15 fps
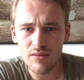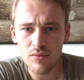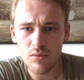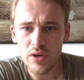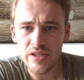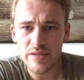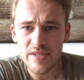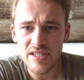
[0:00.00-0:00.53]

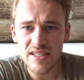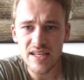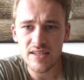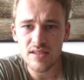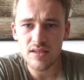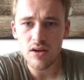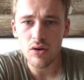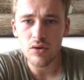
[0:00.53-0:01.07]
Worst mistake as
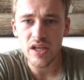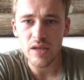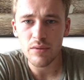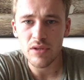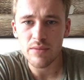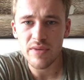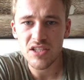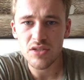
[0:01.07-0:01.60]
a goalkeeper
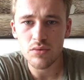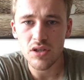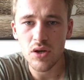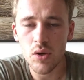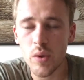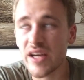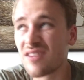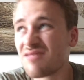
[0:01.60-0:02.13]
that made you want to
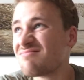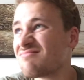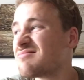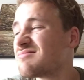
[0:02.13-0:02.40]
quit?